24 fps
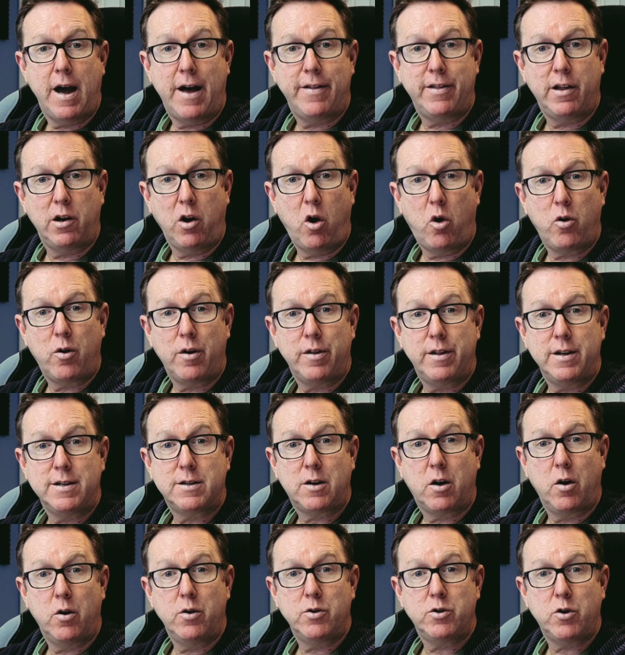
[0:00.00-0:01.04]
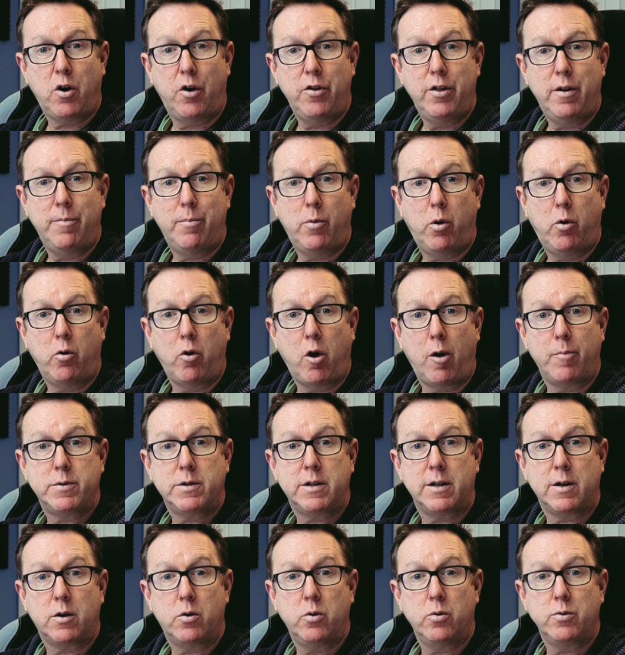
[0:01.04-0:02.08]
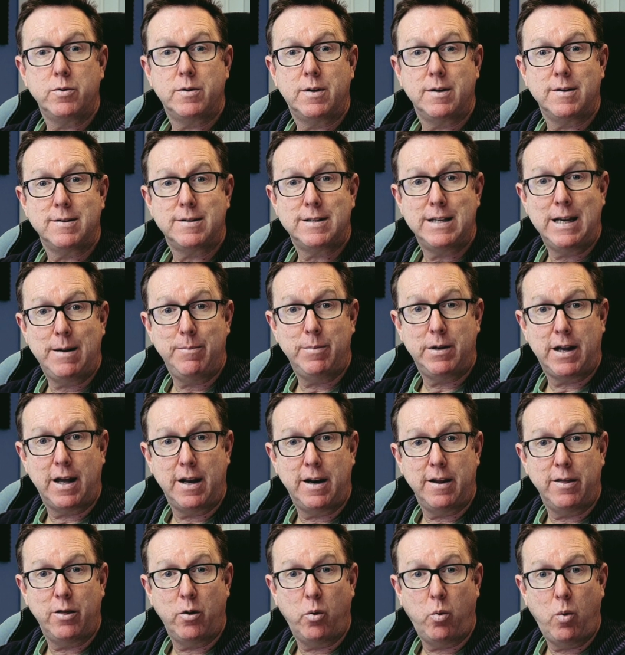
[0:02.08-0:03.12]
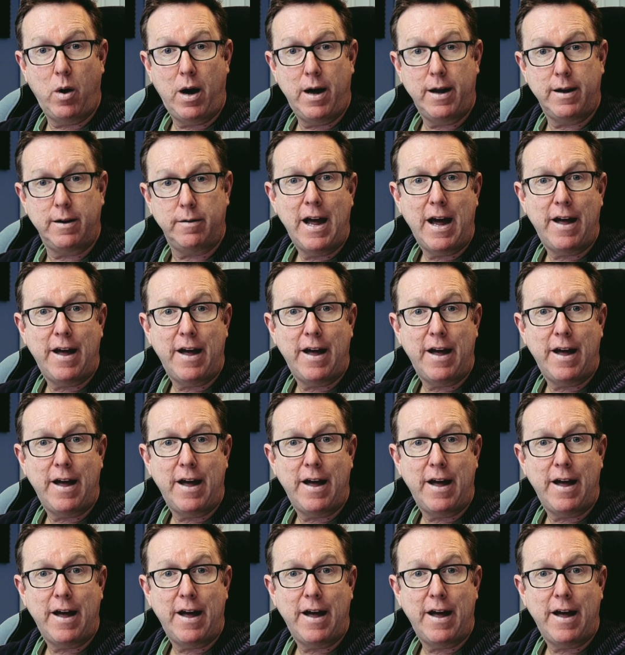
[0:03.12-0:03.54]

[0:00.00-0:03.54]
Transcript: And the longer this goes on, the more obstacles that seem to get in the way.